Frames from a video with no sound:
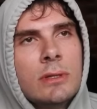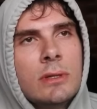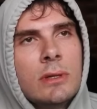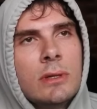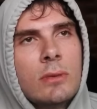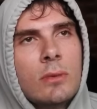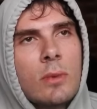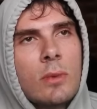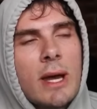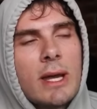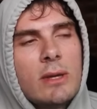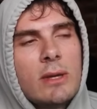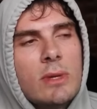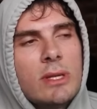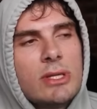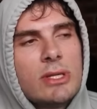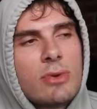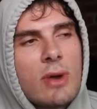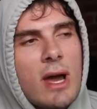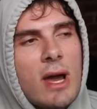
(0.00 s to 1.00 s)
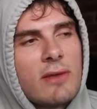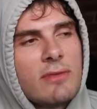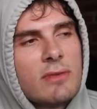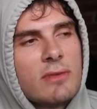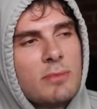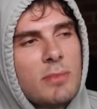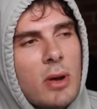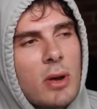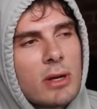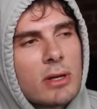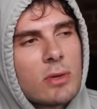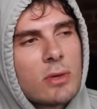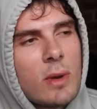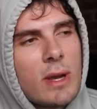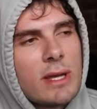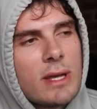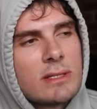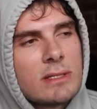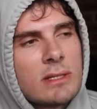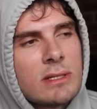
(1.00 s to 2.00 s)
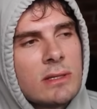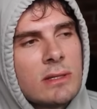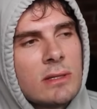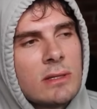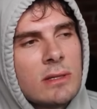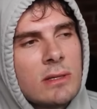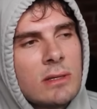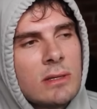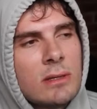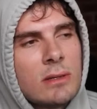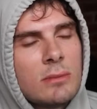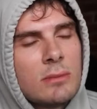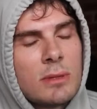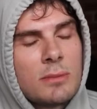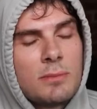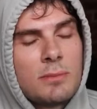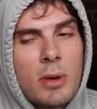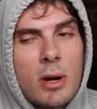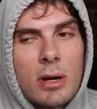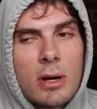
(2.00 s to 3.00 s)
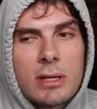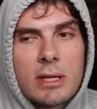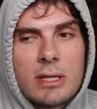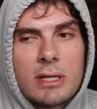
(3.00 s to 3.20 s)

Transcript: why do we drive in parkways, but park in